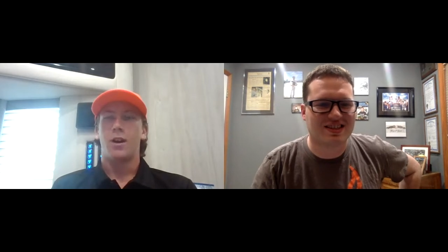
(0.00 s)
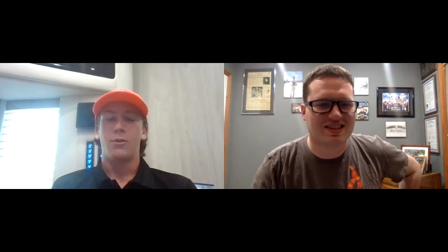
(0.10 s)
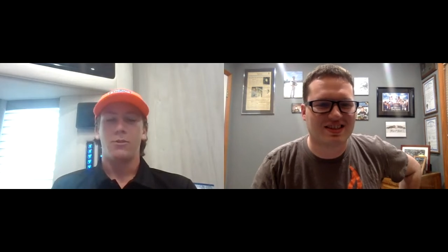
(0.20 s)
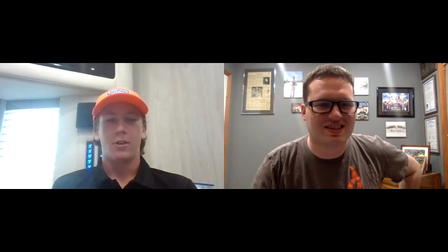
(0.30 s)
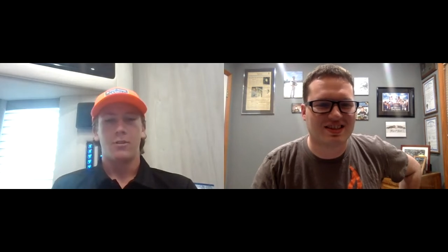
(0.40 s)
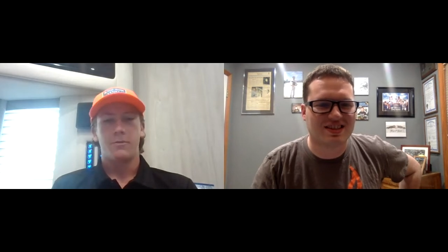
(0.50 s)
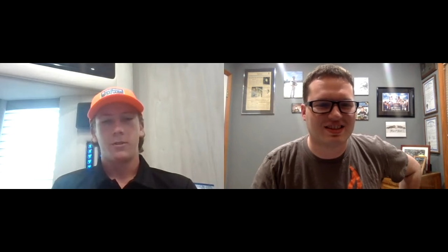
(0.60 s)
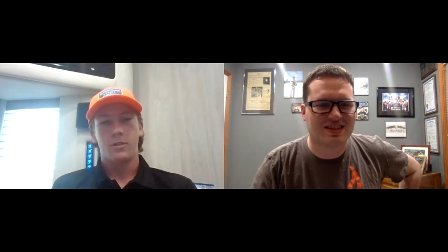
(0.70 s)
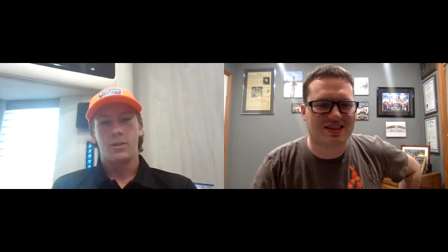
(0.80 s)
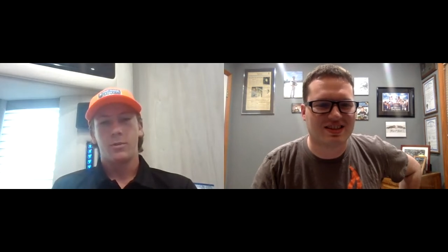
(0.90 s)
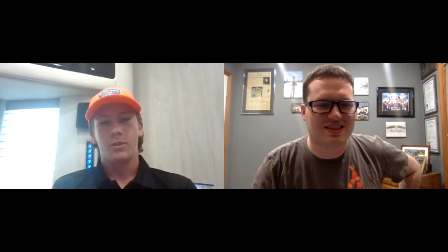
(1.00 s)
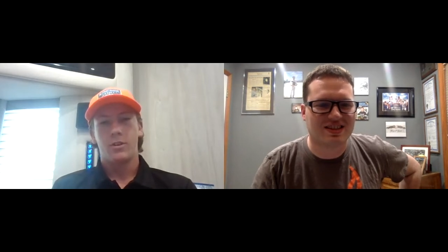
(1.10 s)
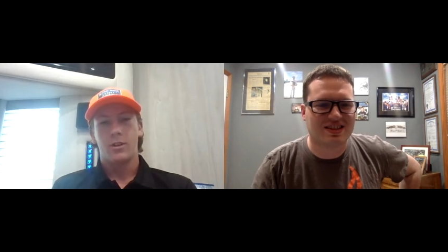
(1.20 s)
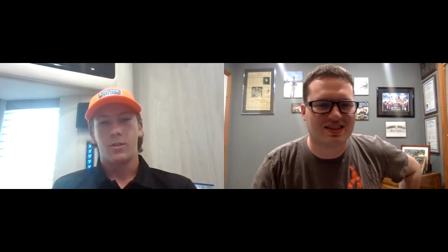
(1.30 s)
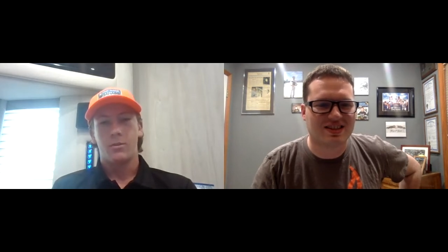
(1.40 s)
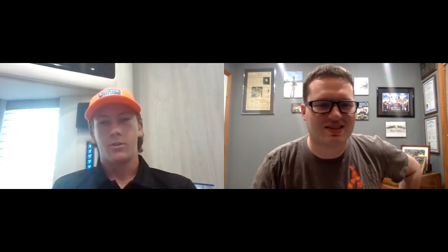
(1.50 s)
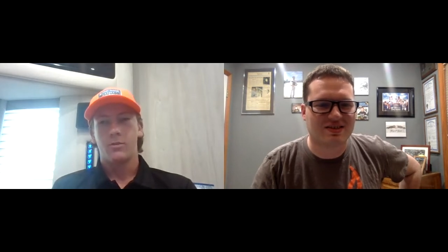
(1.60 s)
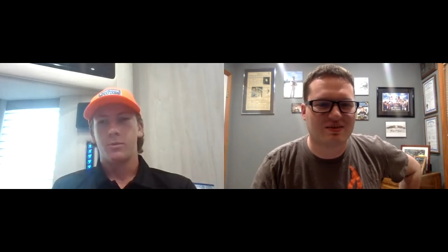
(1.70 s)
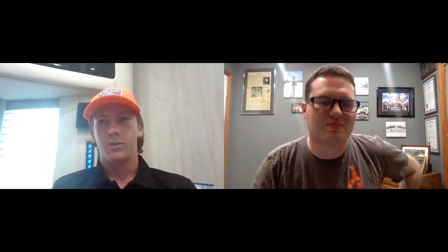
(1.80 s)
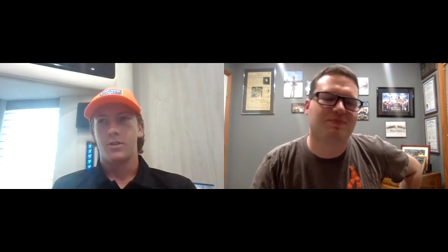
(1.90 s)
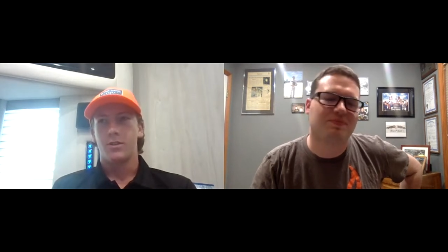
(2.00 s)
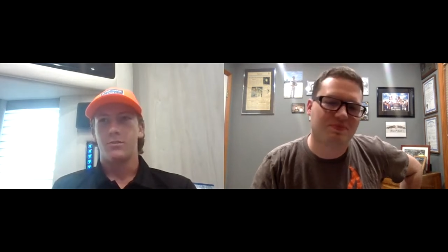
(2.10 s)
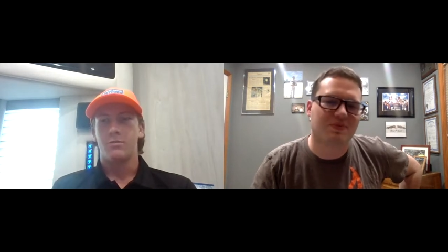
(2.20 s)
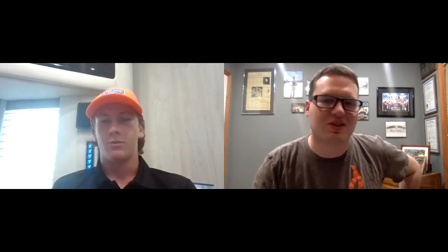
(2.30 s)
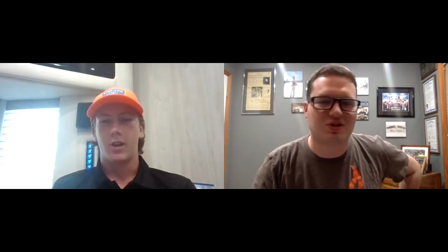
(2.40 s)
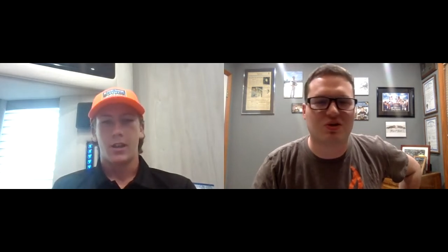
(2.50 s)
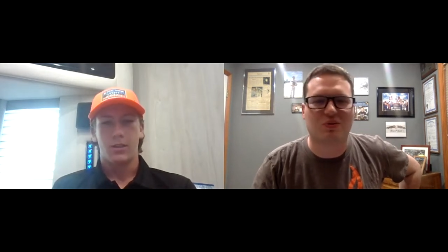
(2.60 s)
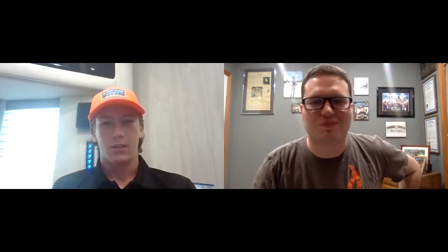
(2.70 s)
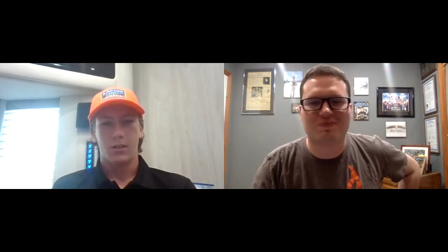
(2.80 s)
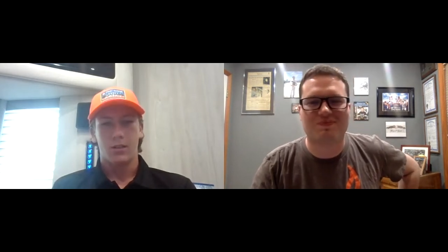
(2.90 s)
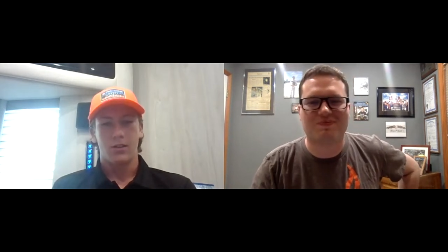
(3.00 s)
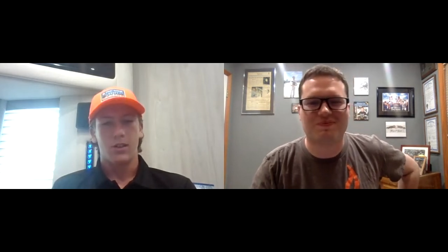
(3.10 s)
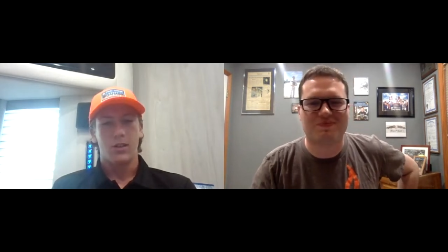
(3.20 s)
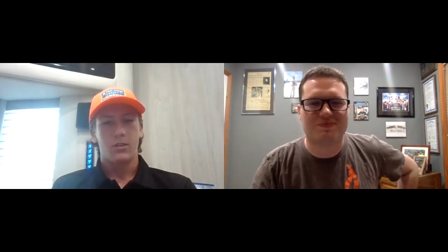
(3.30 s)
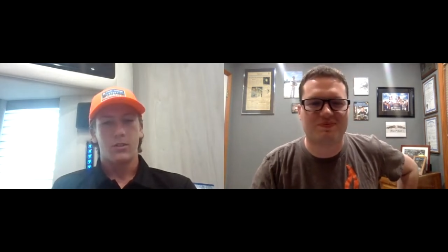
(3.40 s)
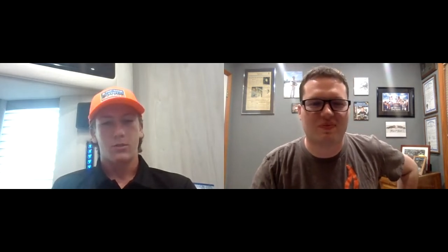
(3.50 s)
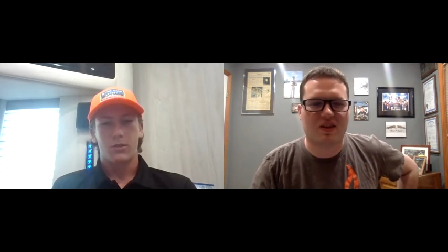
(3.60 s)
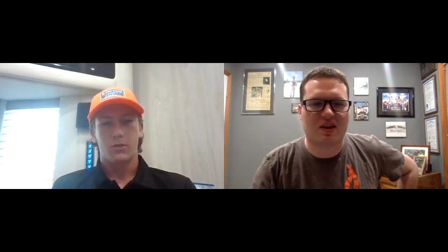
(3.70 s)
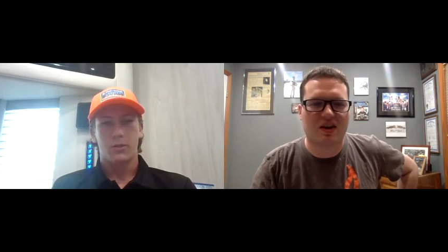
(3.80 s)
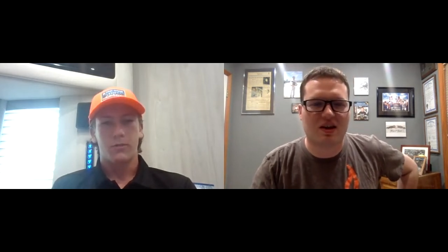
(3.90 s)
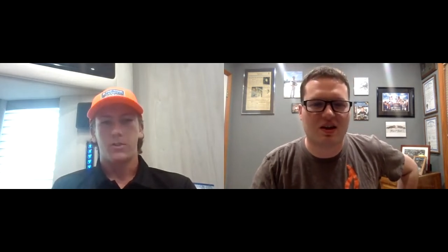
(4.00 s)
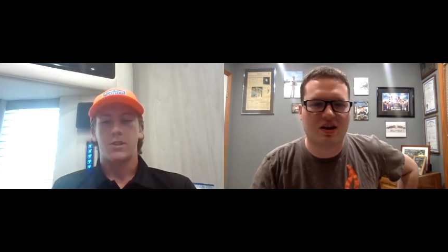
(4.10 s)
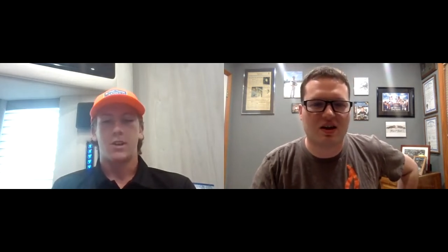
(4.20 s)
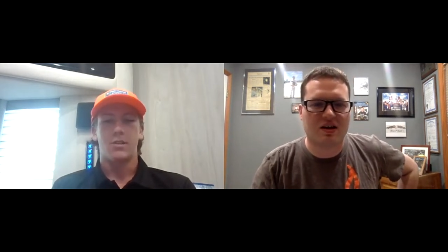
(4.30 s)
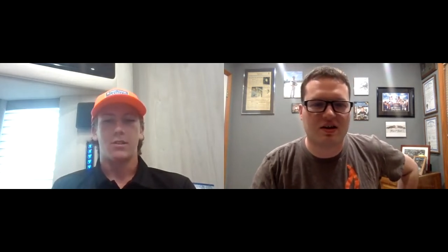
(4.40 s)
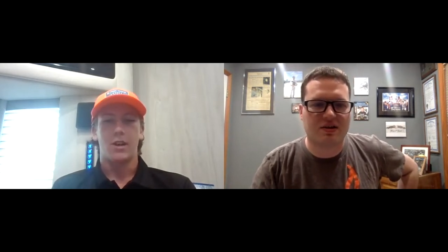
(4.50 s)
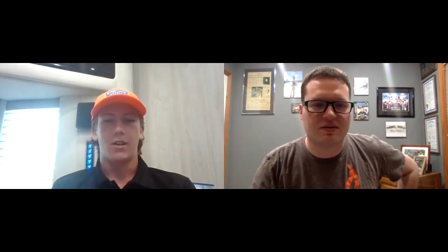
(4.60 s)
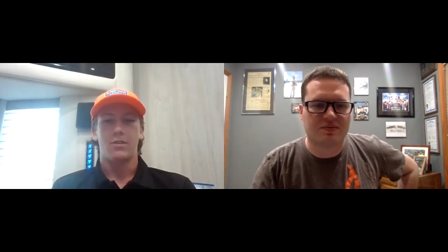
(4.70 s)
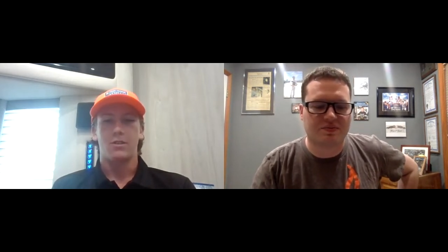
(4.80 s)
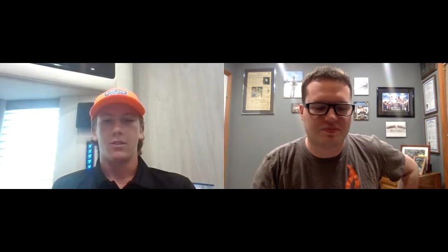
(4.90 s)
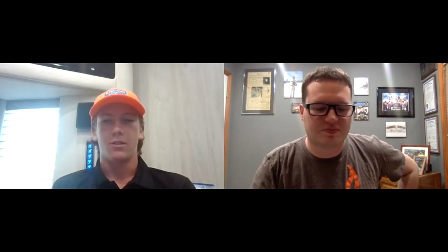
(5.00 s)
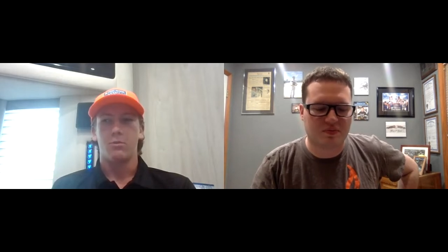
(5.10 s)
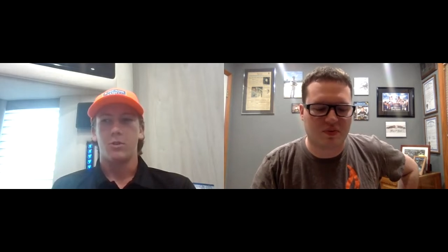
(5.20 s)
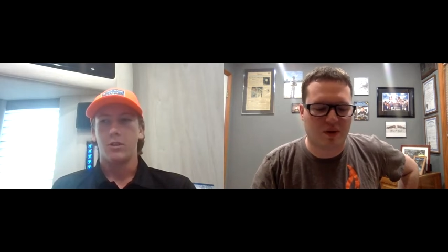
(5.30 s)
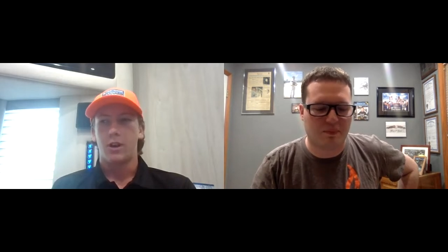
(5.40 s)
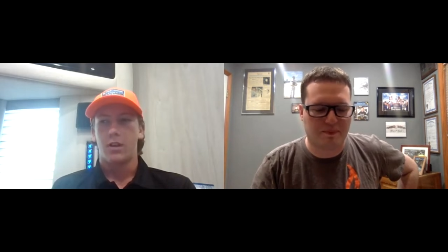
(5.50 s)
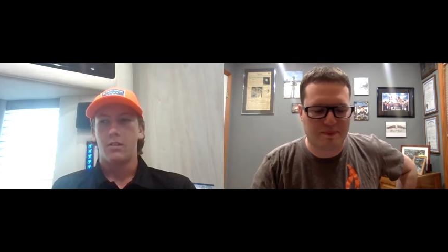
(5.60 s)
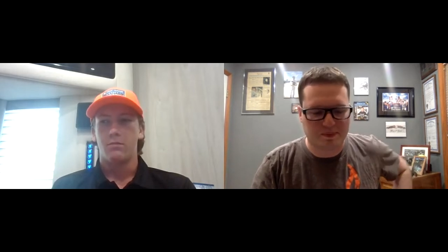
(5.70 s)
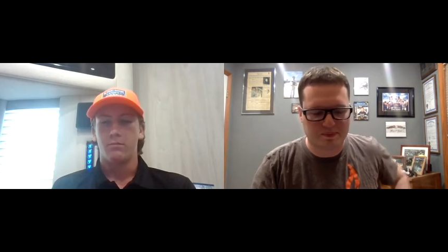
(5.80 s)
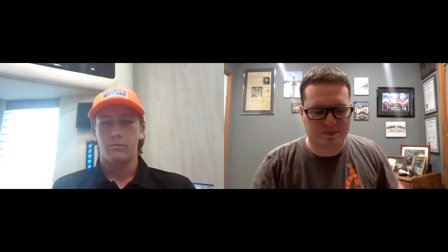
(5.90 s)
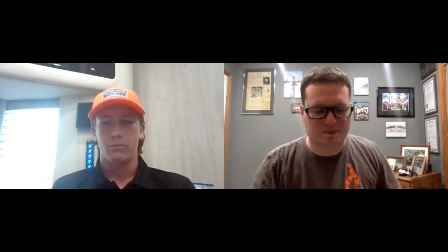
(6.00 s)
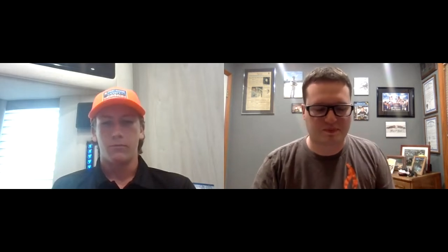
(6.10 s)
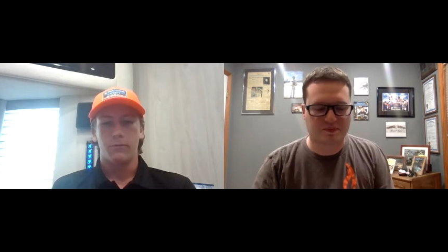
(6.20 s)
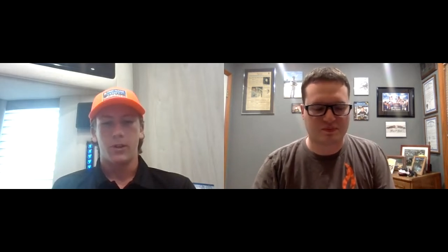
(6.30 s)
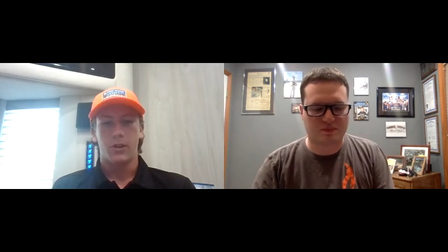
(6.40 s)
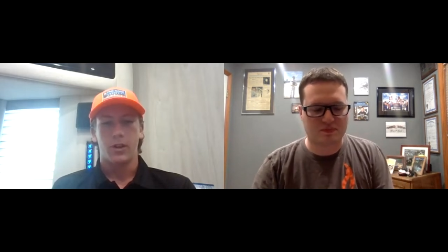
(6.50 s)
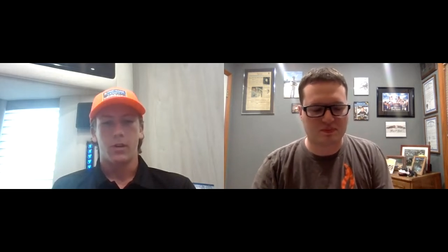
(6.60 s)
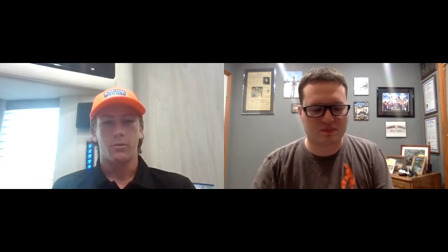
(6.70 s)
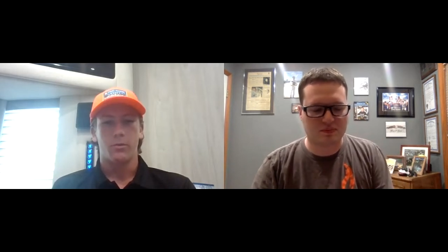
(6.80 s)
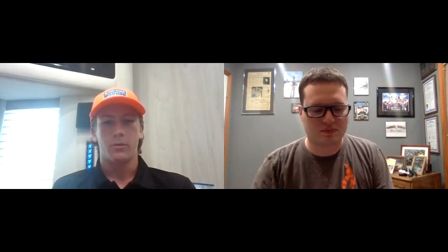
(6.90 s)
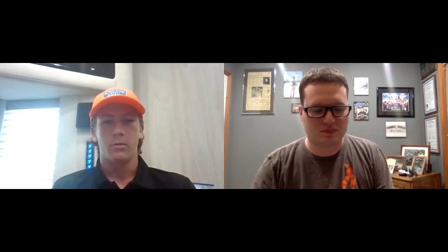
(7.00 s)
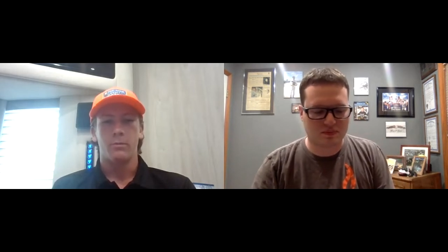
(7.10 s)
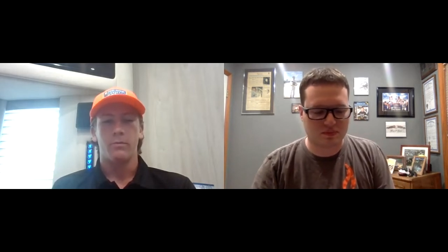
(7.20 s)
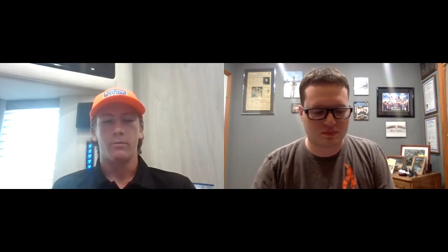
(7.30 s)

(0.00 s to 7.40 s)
Speaker 1: I was confident coming here anyways because we had the Chris Griffis test last year where I felt like I performed